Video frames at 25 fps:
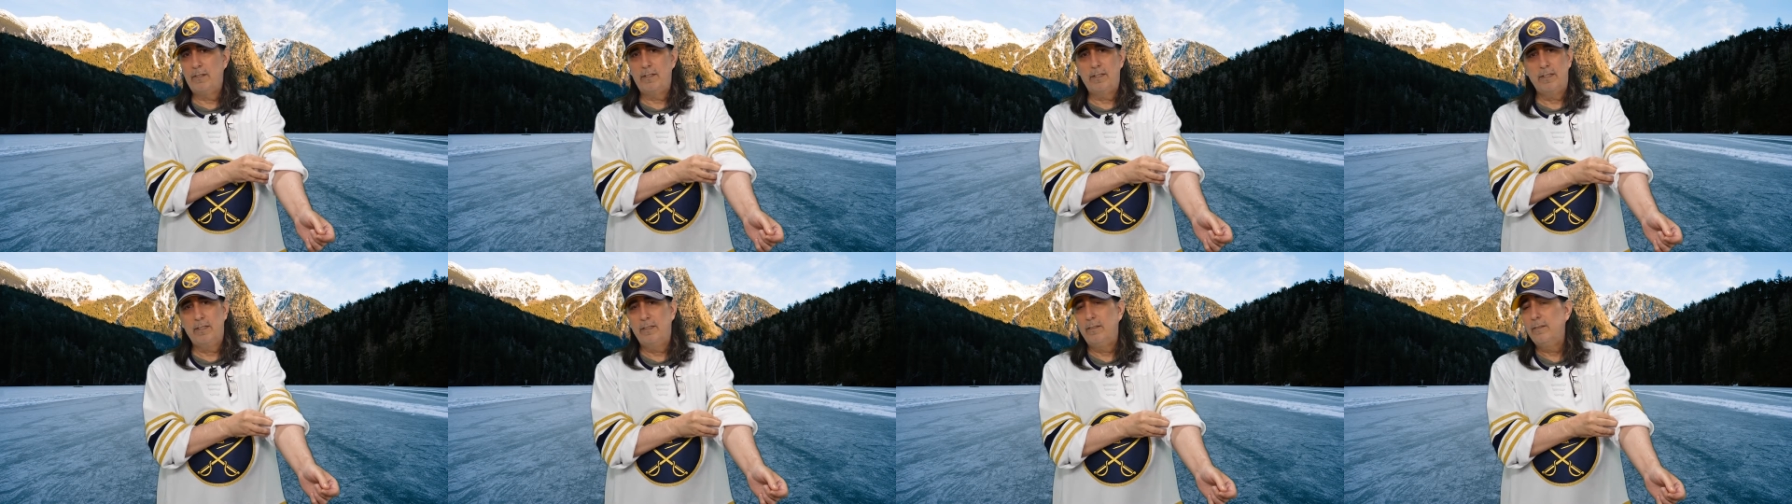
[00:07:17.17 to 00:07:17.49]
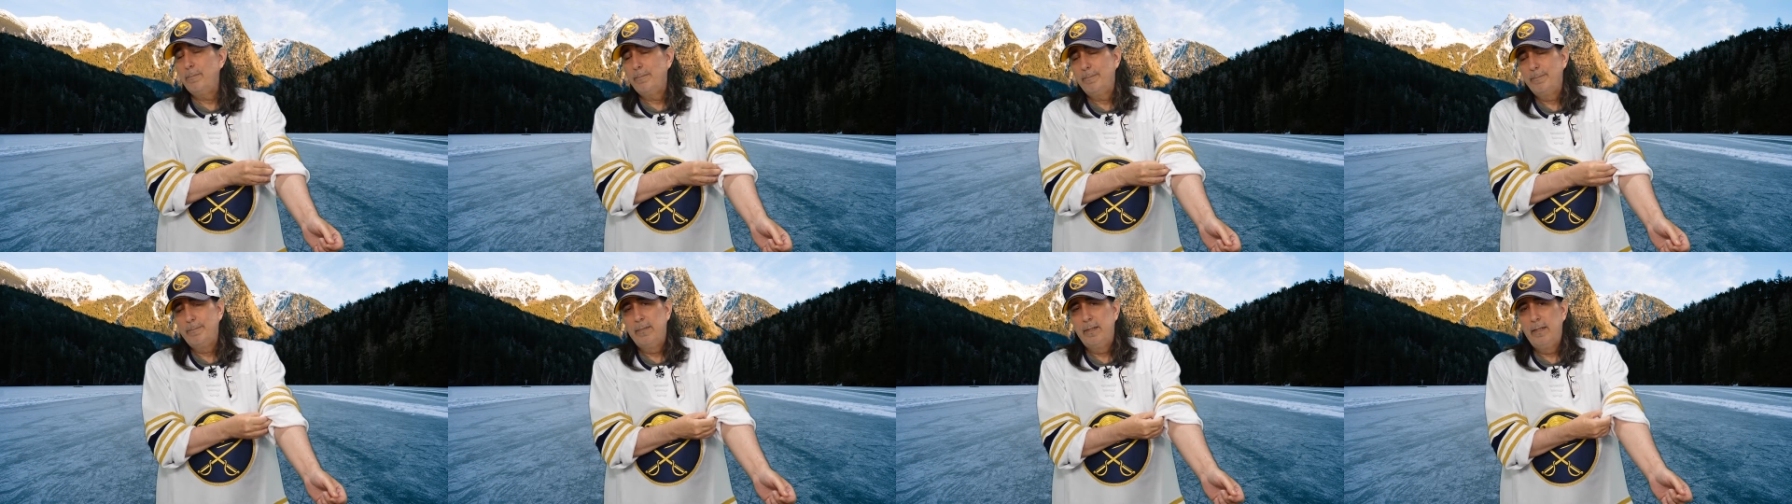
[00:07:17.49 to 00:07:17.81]
So
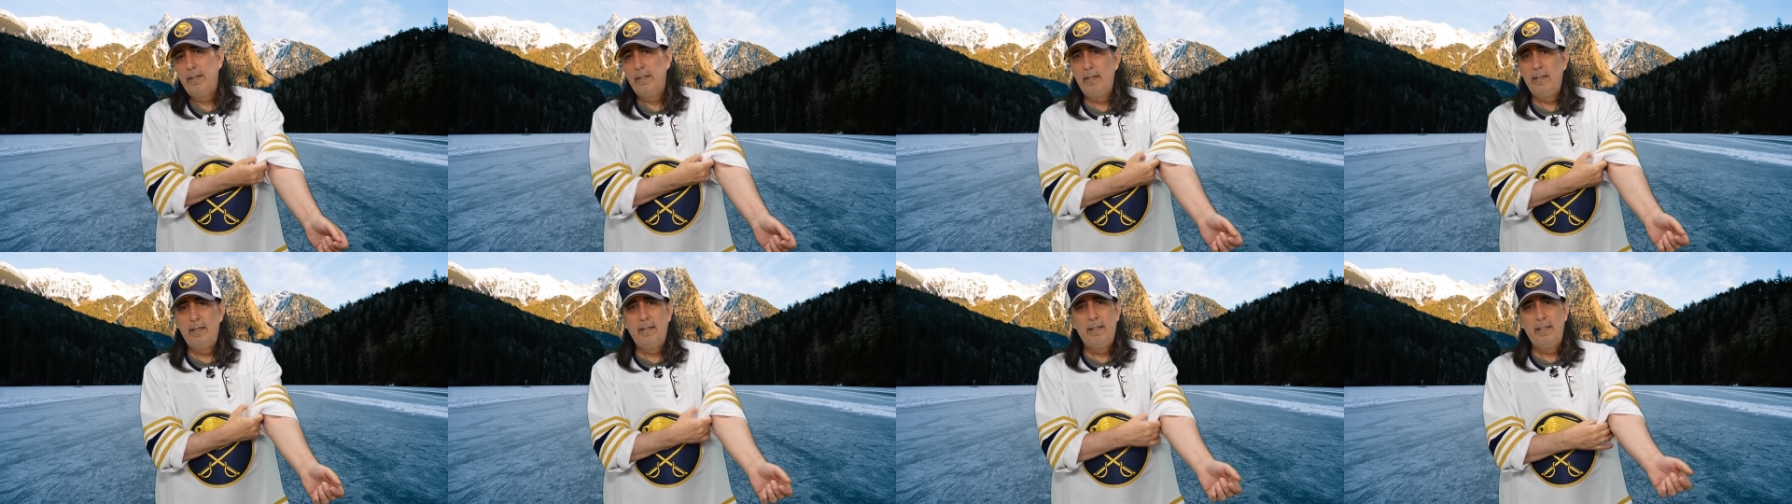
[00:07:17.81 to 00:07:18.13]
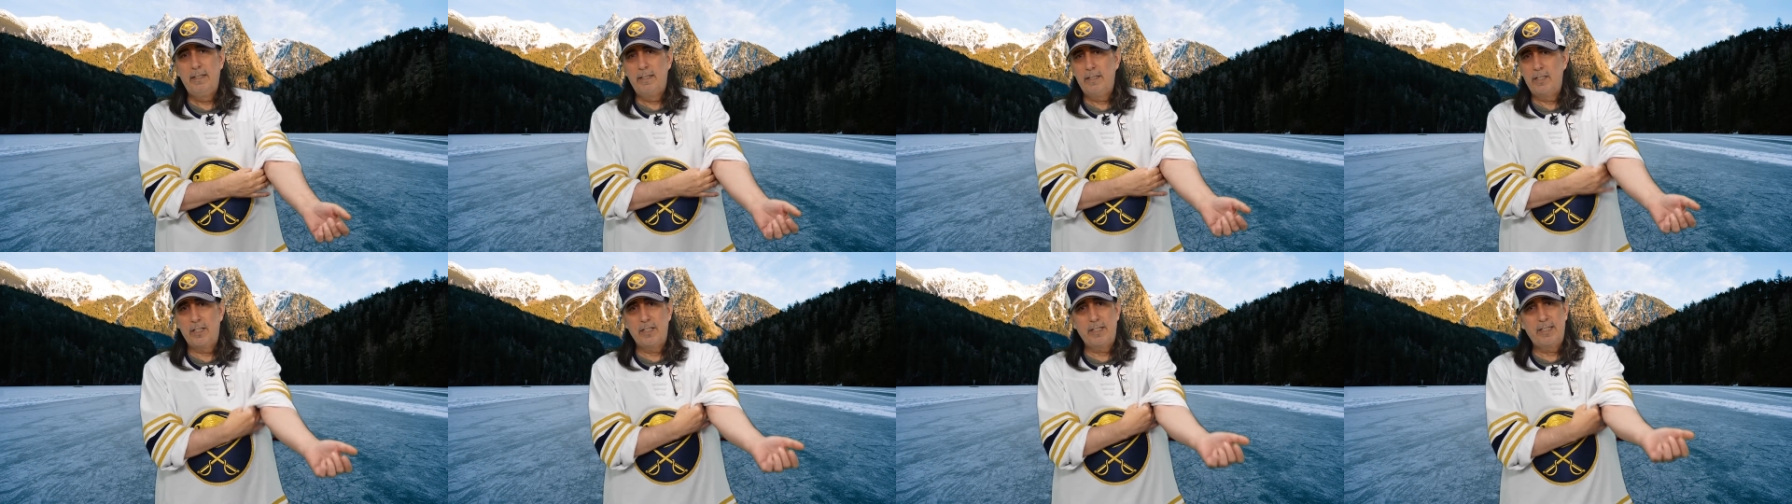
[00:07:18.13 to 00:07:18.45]

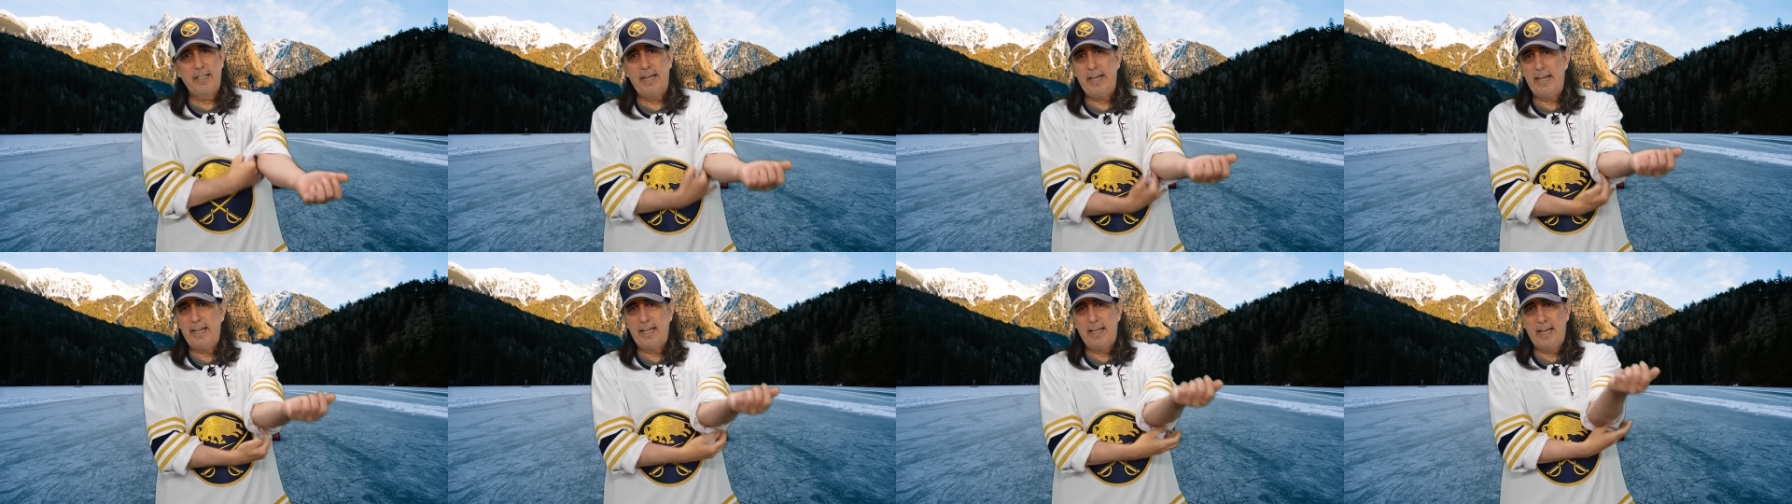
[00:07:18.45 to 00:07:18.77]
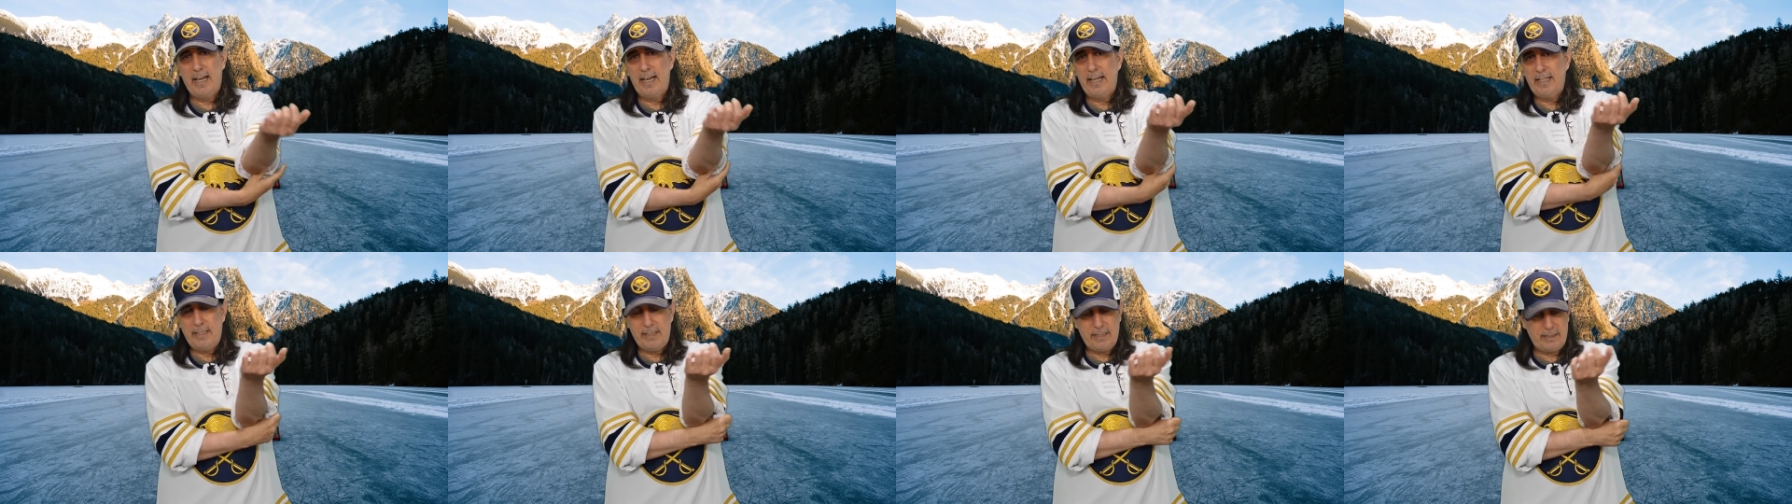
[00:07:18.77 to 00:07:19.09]
just saying,
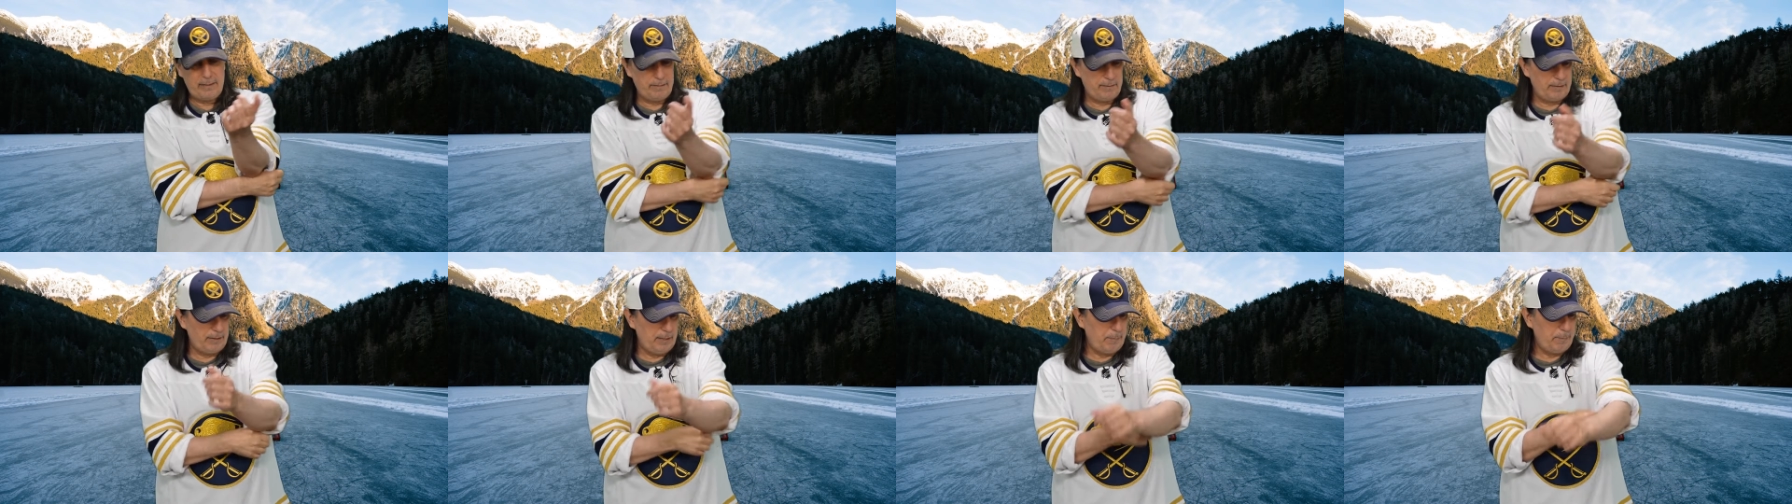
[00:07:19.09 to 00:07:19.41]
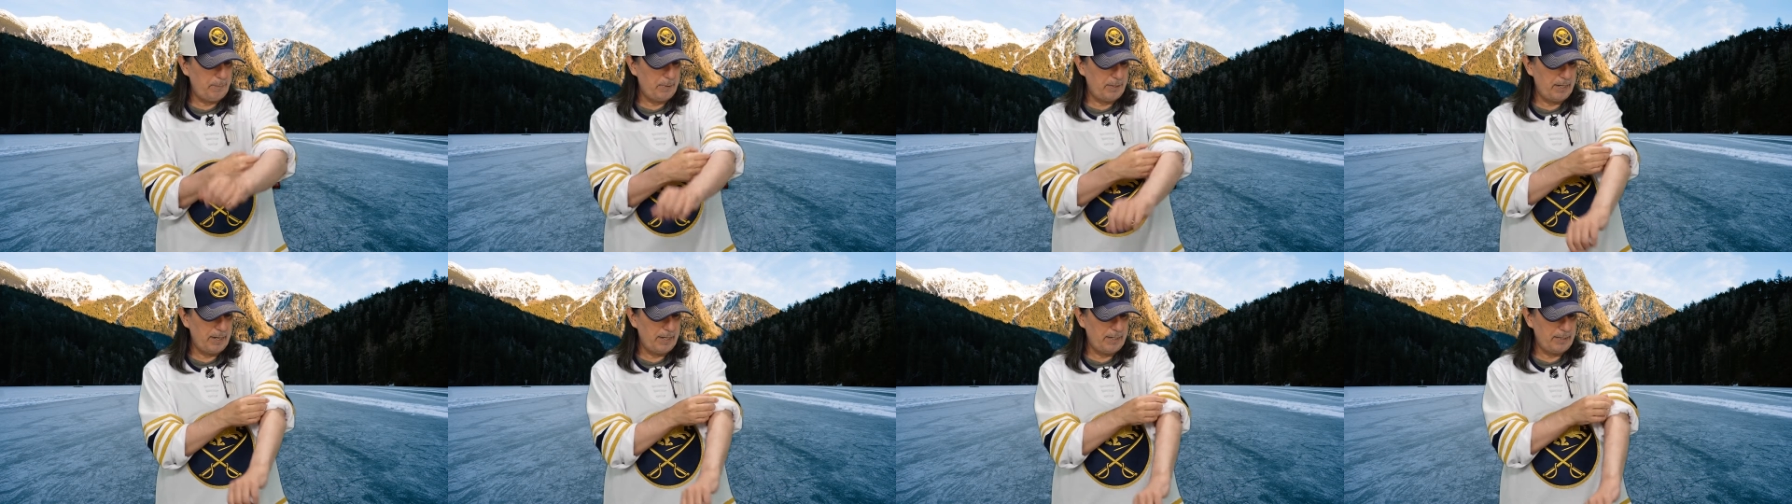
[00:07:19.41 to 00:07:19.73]
guys, keep
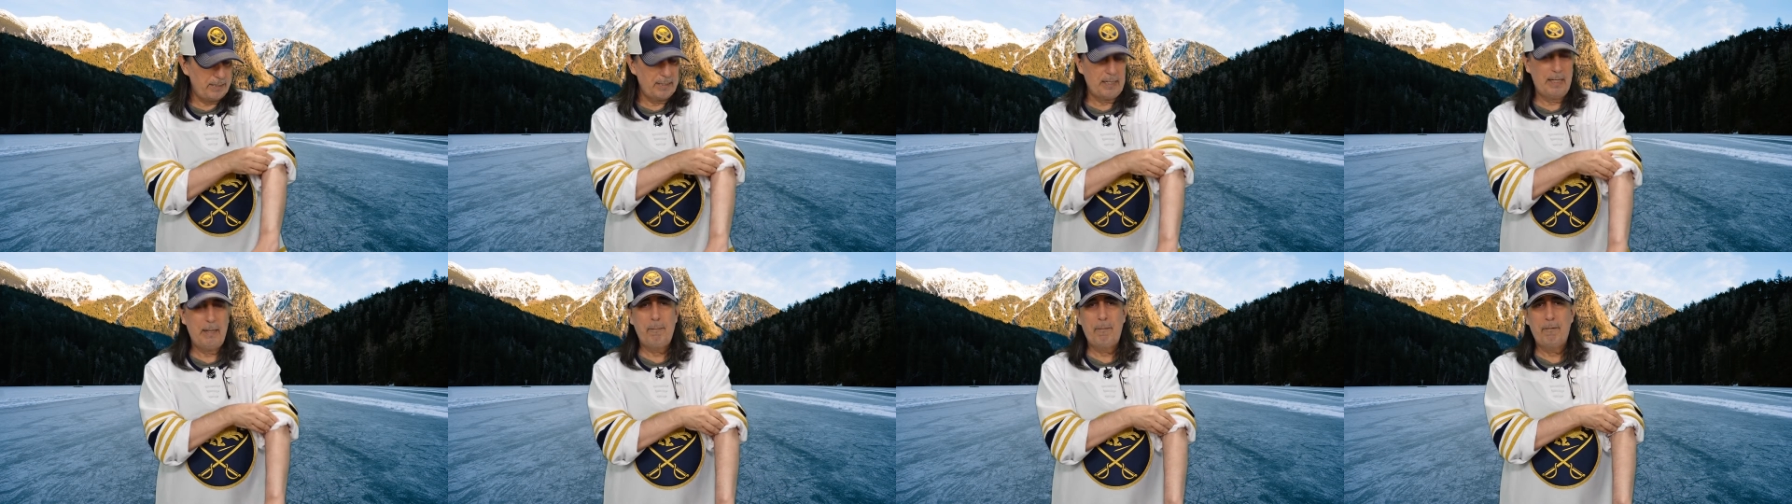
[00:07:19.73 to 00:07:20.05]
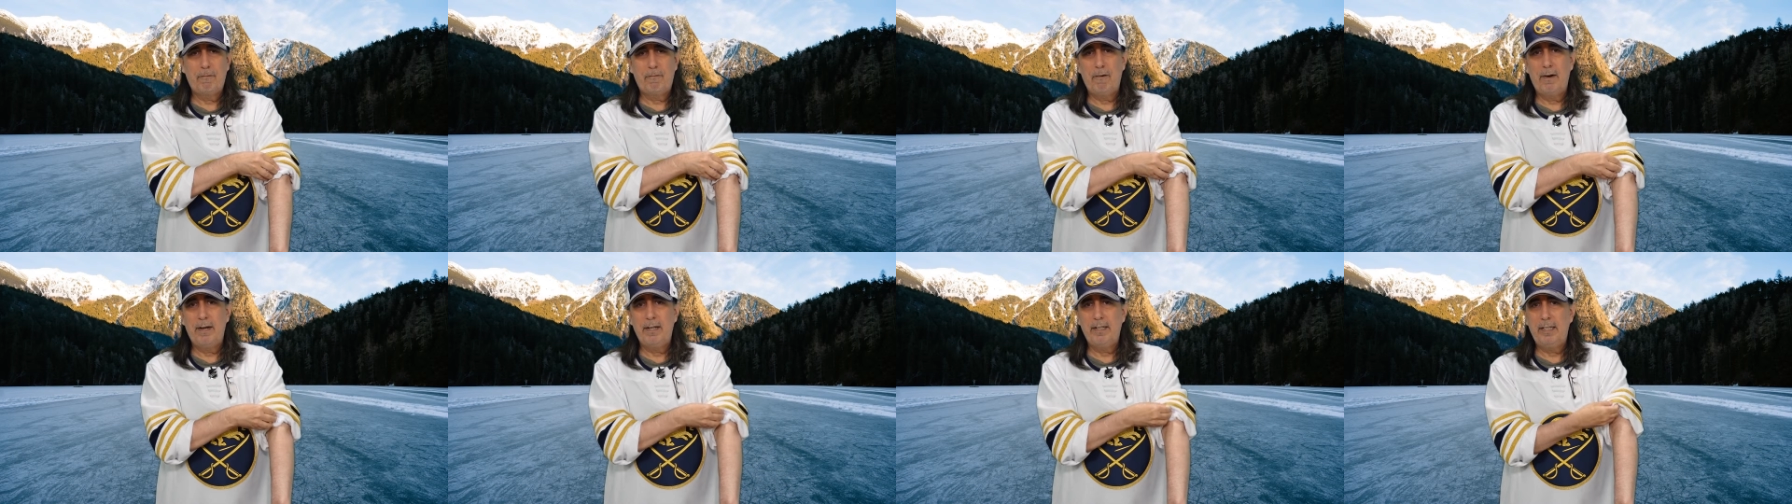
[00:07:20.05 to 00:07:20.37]
it nice, keep
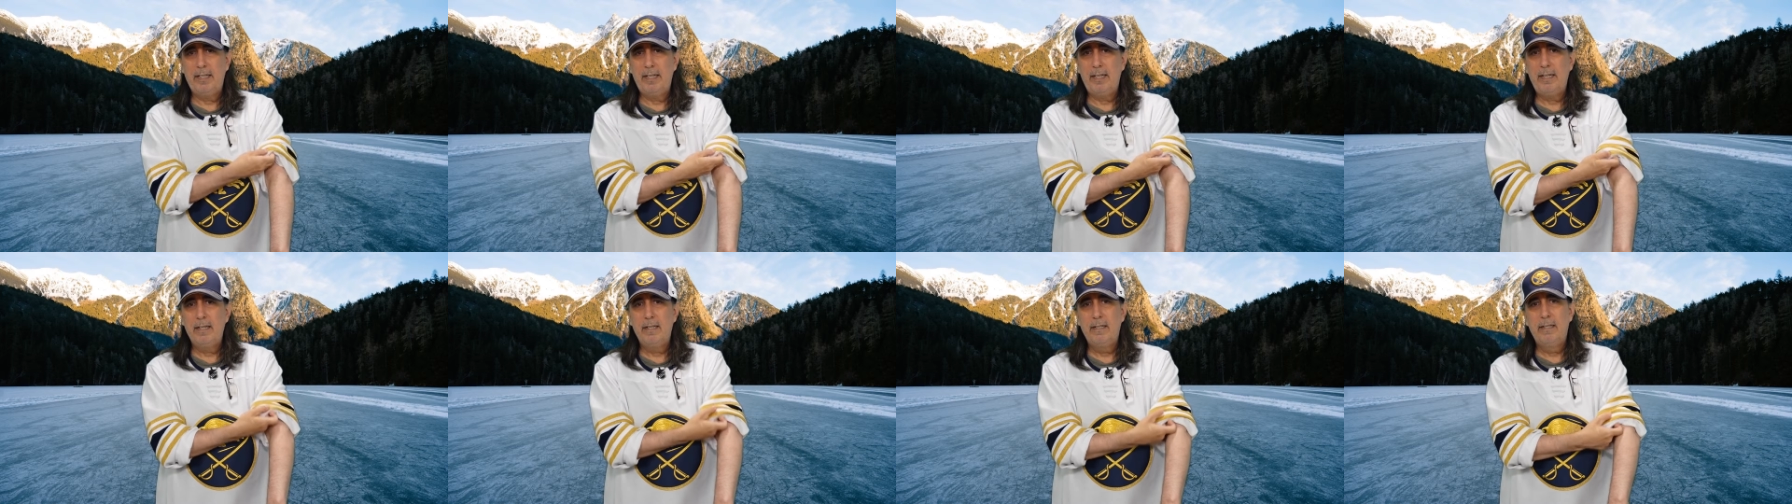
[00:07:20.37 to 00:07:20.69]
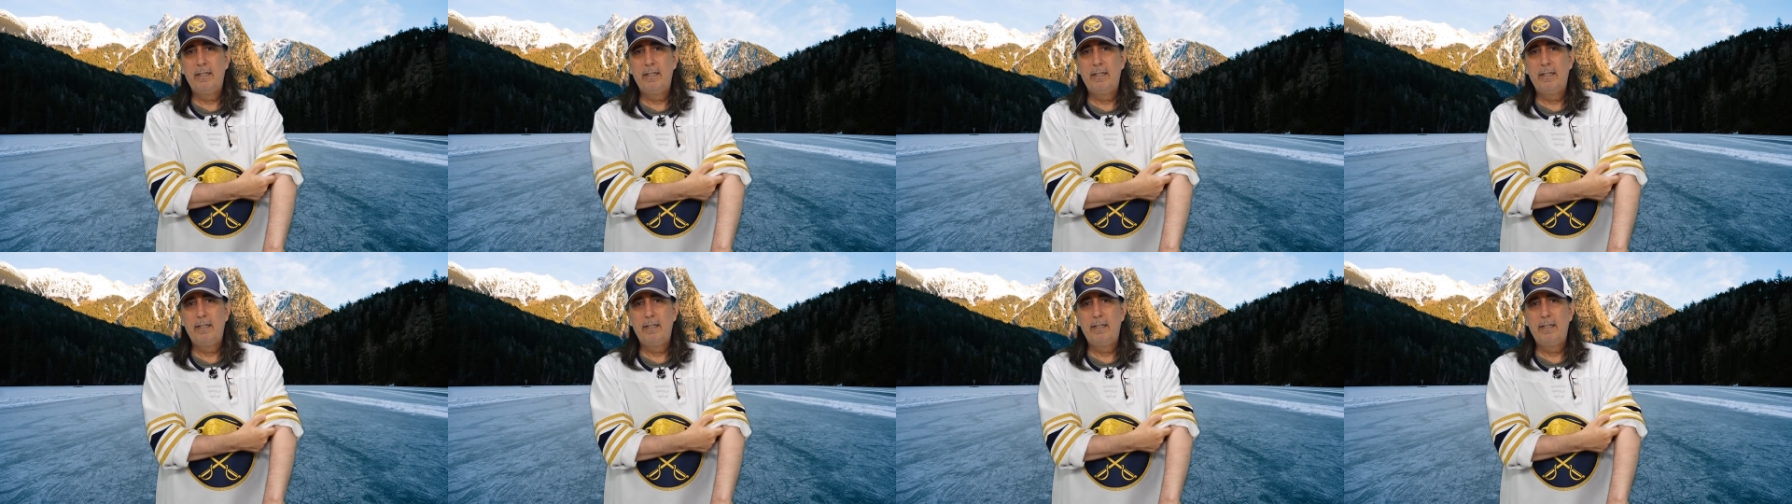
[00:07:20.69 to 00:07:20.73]
it friendly.